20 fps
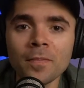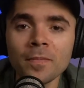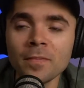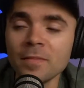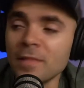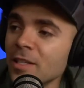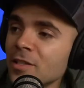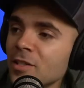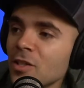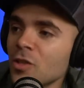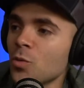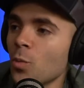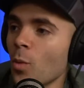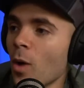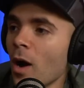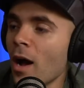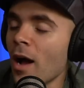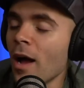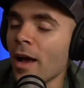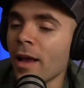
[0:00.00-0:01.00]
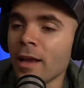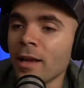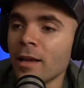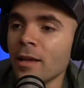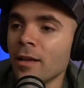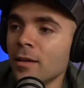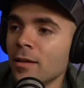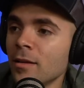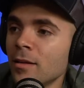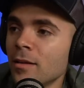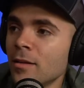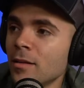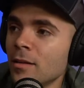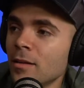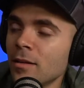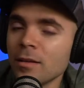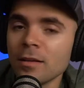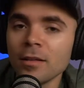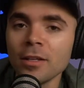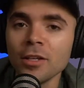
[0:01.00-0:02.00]
this is why
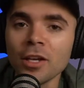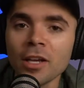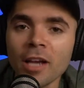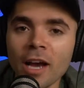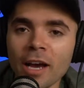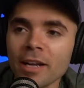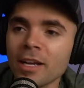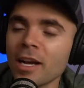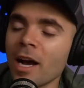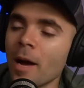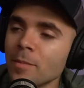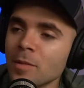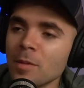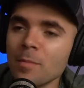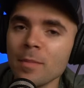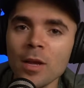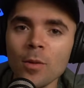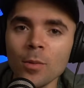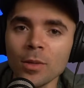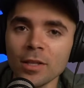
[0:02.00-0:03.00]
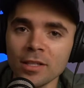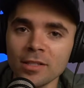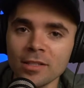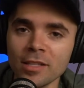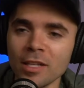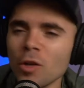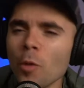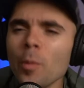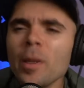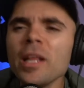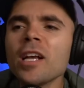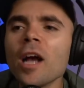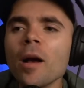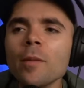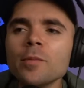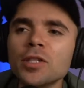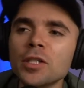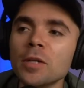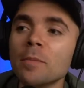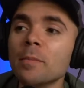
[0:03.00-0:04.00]
you got to come to me with this thing. Nobody
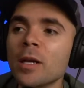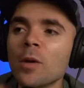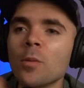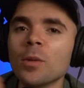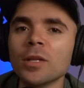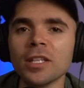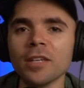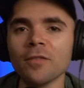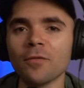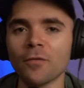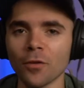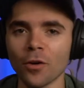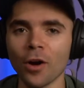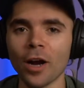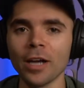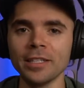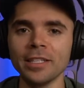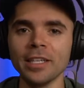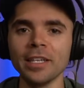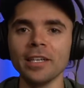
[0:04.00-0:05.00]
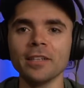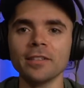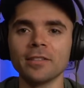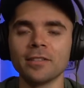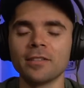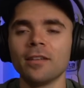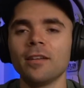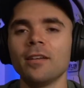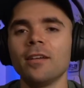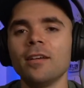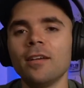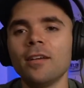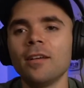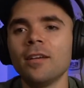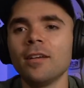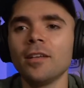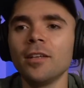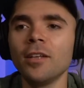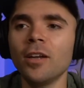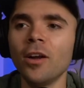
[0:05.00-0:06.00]
comes to me with it for ideas.
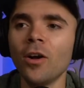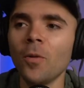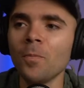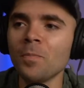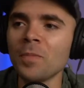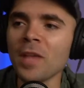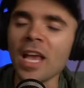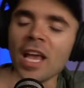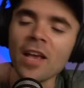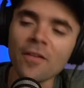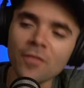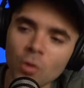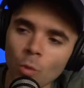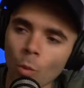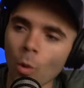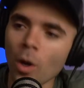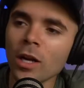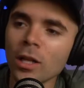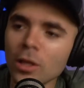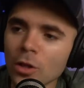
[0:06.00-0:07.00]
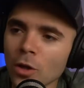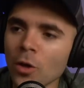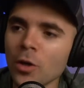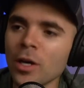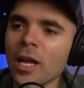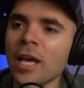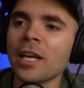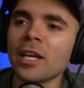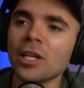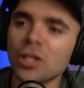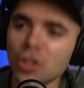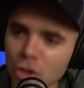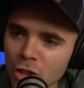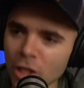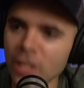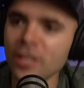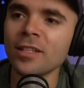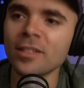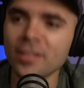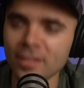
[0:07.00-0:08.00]
If you want to learn how to
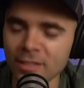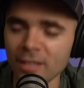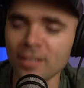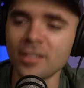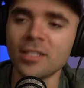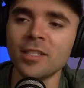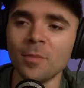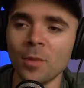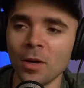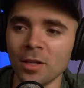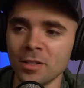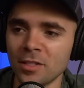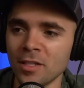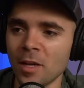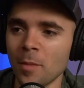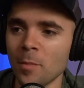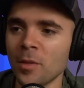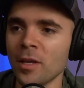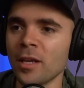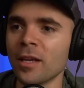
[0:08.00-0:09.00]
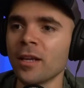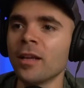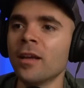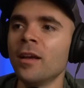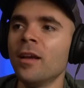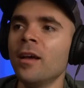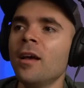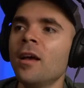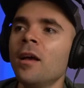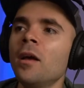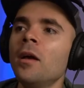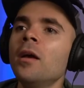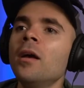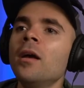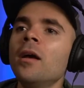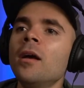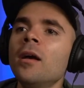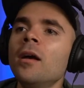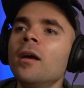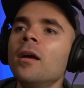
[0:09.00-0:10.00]
cheat the system on something,
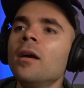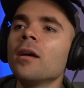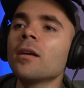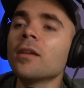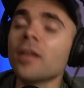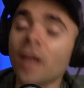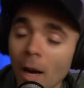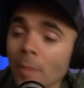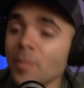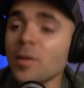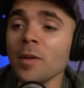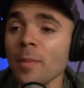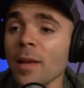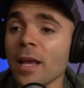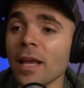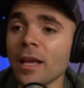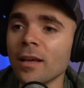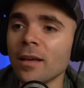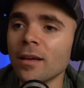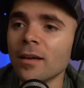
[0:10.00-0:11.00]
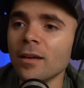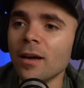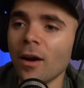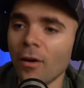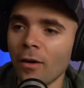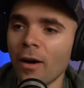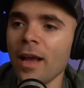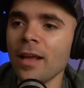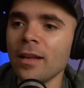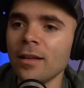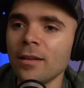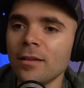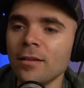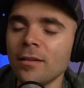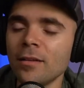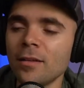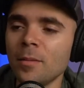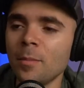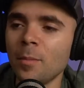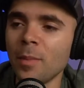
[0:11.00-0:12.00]
come to me, all right?
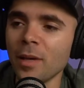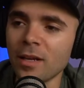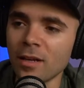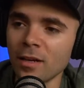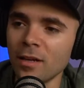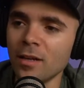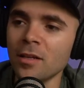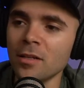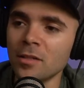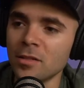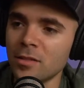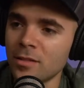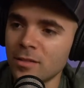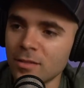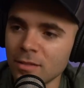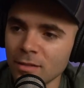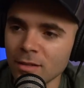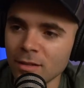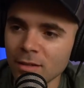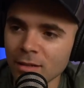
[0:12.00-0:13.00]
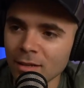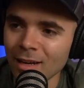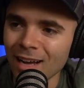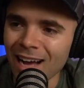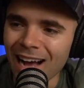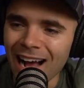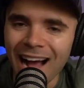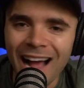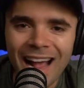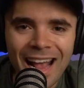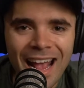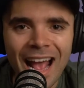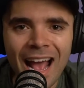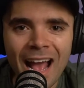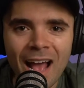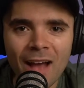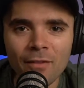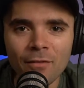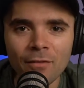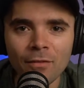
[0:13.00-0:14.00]
Because I
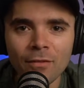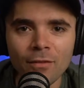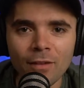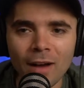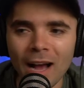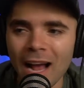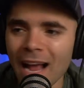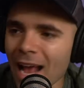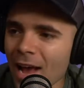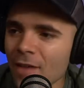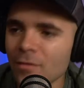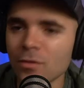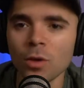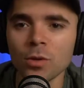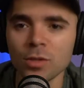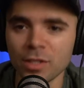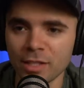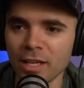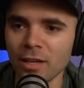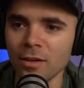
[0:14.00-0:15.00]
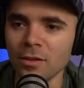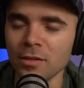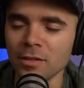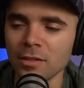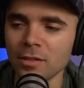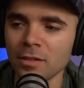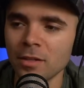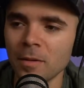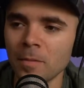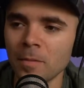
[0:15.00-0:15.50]
have those skills.